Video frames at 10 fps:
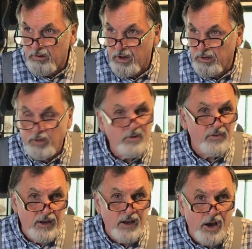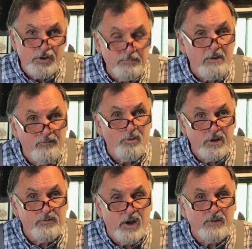another 10 hours, about
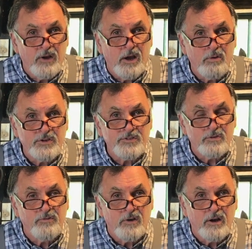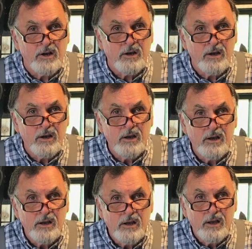45 hours so far.
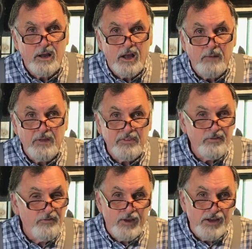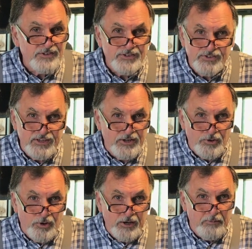I'm not the fastest
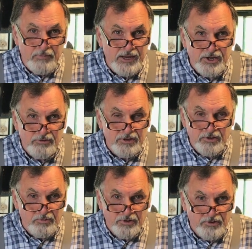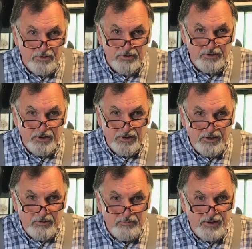decoy maker in the world,
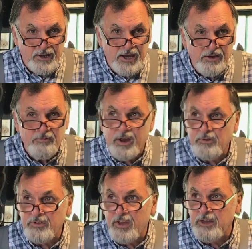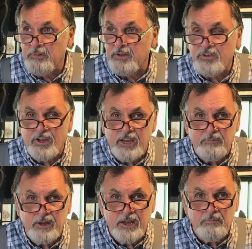but I'd rather take my
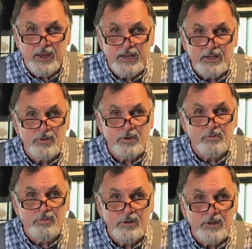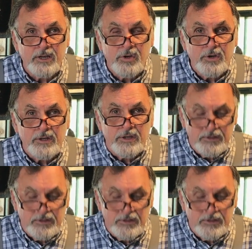time and make it look really good.